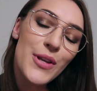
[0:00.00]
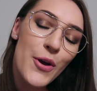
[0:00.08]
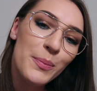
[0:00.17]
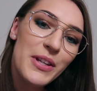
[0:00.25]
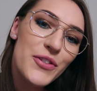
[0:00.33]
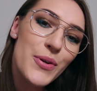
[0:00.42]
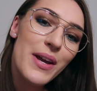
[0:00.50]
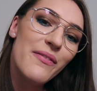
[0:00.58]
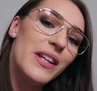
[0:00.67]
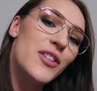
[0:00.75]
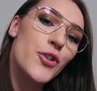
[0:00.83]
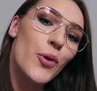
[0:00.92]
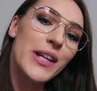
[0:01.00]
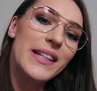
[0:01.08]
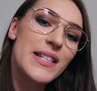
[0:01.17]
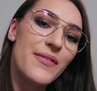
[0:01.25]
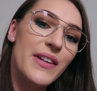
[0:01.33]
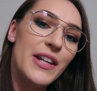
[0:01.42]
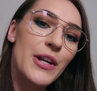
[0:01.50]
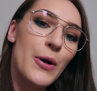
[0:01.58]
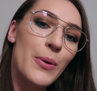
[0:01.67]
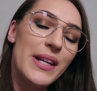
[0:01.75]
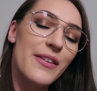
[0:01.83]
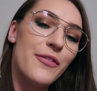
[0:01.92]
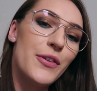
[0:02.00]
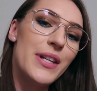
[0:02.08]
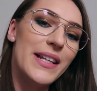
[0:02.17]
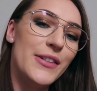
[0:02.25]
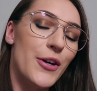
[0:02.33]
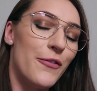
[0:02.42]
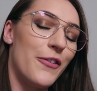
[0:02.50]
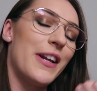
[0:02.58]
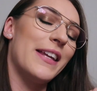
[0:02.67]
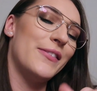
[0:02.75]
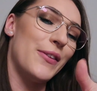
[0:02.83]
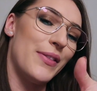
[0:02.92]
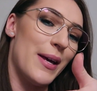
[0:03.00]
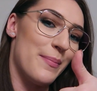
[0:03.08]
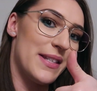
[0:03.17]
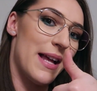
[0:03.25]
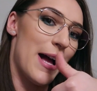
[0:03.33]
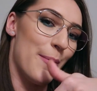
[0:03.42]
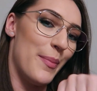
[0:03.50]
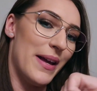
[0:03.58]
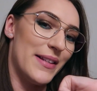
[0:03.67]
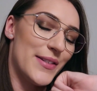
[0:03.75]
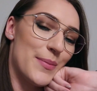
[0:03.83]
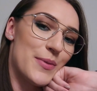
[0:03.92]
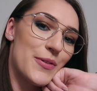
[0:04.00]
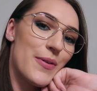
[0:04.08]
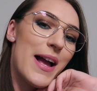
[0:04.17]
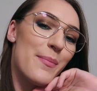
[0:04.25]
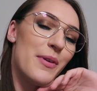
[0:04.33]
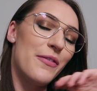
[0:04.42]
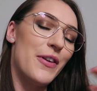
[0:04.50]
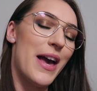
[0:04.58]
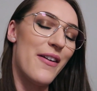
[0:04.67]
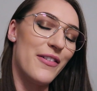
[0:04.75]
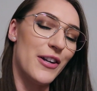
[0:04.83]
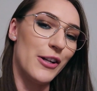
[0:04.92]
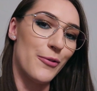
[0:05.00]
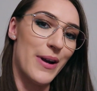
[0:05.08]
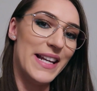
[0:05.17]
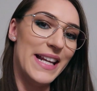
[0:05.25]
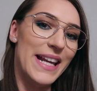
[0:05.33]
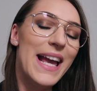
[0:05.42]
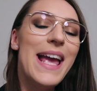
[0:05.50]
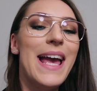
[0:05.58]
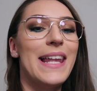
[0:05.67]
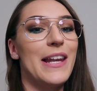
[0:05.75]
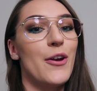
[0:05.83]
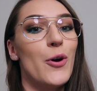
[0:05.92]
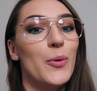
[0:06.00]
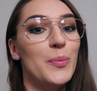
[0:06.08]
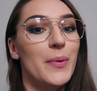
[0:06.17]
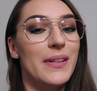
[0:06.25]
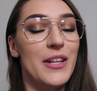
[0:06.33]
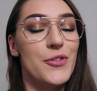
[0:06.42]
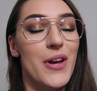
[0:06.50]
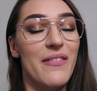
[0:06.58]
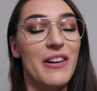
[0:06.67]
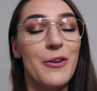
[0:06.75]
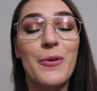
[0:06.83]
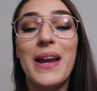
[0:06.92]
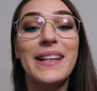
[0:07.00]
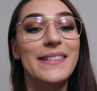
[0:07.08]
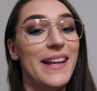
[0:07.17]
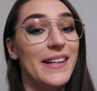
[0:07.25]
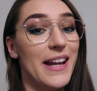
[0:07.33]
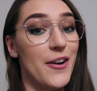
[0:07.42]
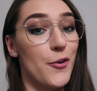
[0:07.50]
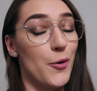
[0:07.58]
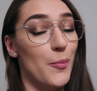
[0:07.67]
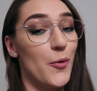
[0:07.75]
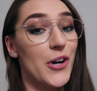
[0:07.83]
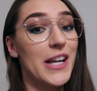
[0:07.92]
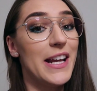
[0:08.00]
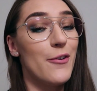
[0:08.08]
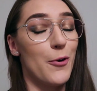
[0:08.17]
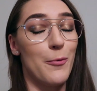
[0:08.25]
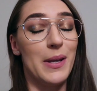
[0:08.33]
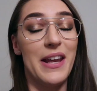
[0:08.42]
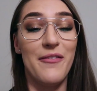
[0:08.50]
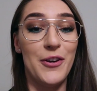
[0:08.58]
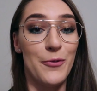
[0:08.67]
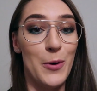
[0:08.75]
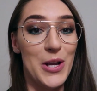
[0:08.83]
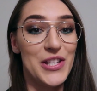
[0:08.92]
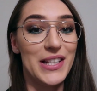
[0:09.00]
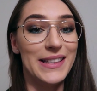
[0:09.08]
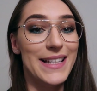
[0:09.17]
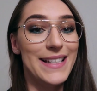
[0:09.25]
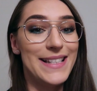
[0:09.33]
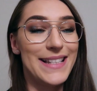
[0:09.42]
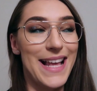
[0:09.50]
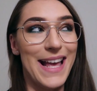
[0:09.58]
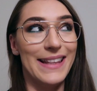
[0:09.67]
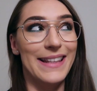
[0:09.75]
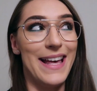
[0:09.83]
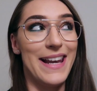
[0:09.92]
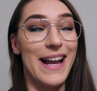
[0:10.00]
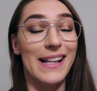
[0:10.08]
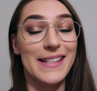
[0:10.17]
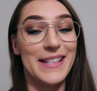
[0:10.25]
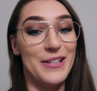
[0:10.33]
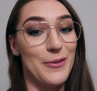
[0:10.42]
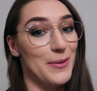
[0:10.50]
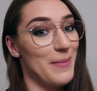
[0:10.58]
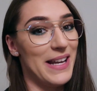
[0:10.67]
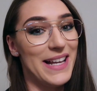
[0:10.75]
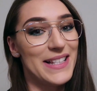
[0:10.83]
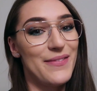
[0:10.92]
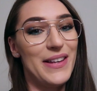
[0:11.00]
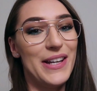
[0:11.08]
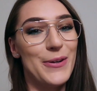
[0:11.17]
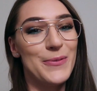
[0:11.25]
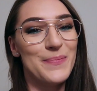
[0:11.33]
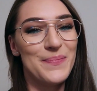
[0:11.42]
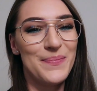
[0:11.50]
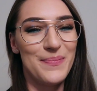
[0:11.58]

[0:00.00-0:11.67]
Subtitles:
So I hope that you have enjoyed this video, and if you did, don't forget to thumbs up and subscribe if you haven't already. And I hope that you have a great day, night, or morning, or whenever you're watching this, and that I'll see you in my next video.